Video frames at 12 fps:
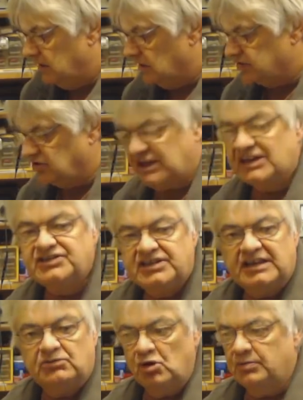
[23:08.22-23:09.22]
Your
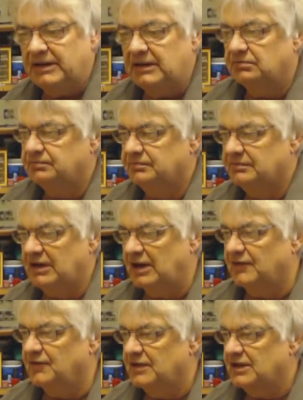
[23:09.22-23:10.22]
chassis will be
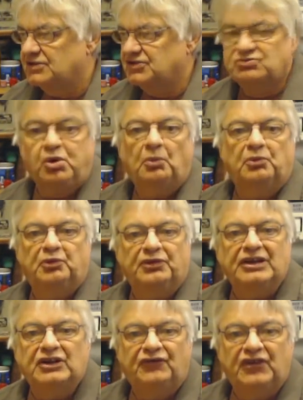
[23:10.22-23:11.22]
kind of swamped
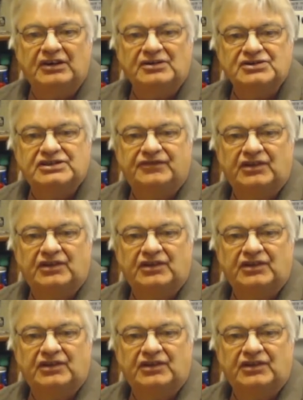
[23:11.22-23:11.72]
with interference,